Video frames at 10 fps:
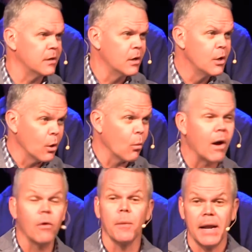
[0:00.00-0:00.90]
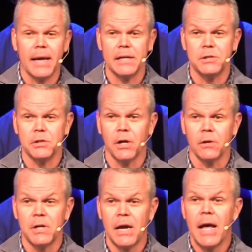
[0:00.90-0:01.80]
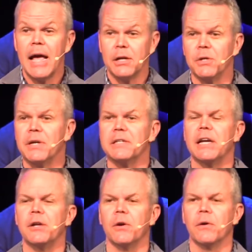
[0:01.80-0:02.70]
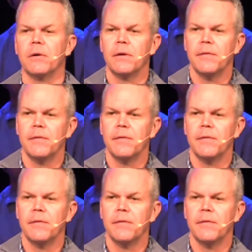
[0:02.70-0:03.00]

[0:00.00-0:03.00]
and you're welcome at Acacia Church as you continue